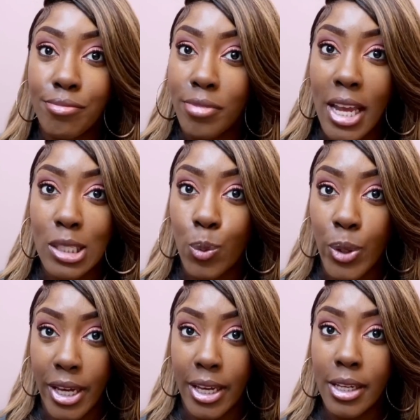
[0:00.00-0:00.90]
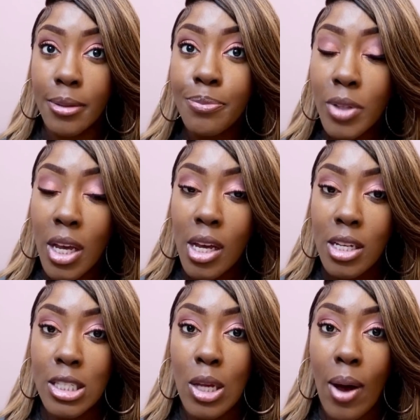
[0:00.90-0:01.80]
as a wig,
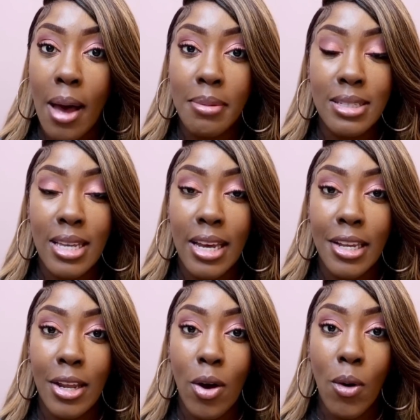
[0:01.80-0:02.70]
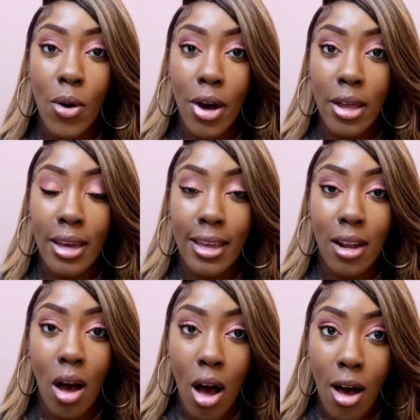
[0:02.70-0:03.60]
so I've been taking it on and
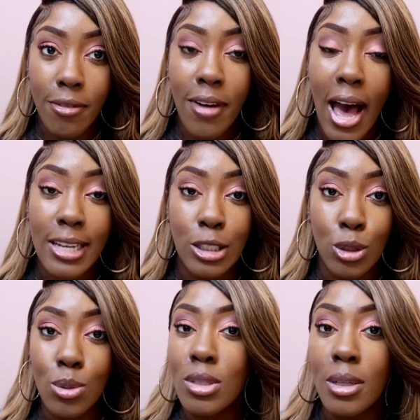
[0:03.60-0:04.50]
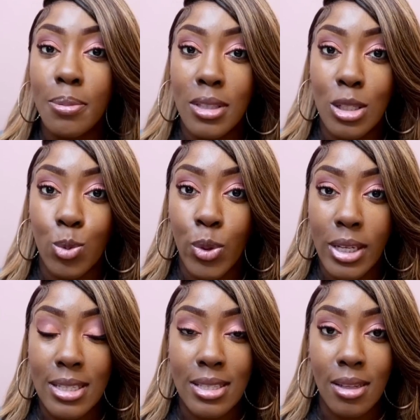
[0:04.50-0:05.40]
off. I do sleep in this
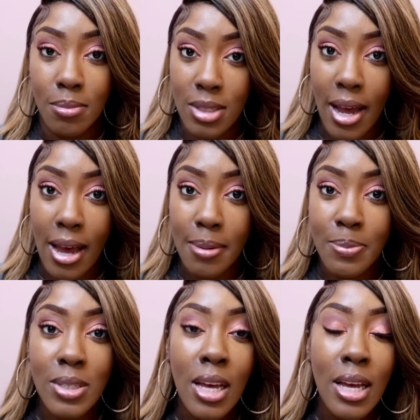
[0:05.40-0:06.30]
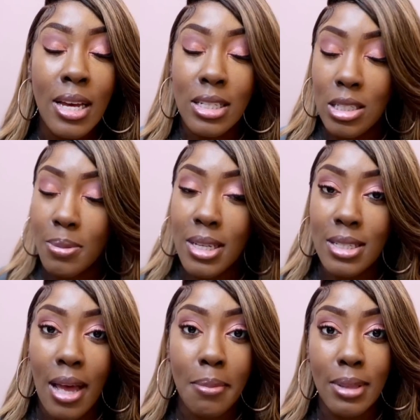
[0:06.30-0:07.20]
wig sometimes just because
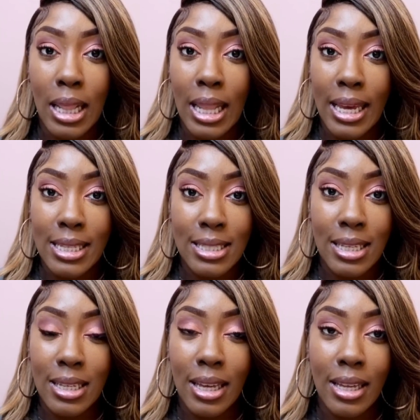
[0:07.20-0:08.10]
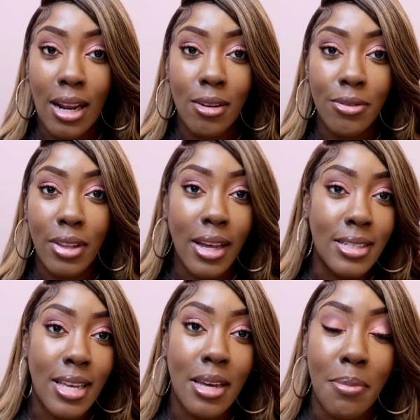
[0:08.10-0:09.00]
I'm lazy and I don't feel
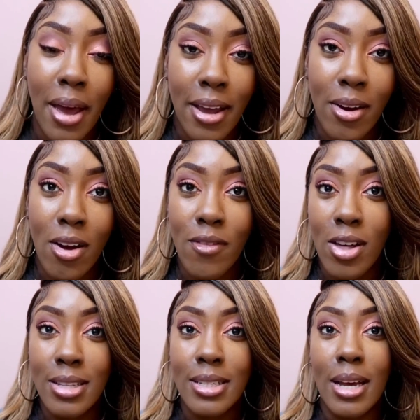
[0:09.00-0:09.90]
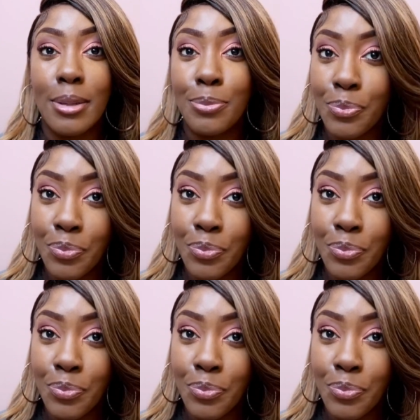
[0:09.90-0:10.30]
like taking my hair off all the time,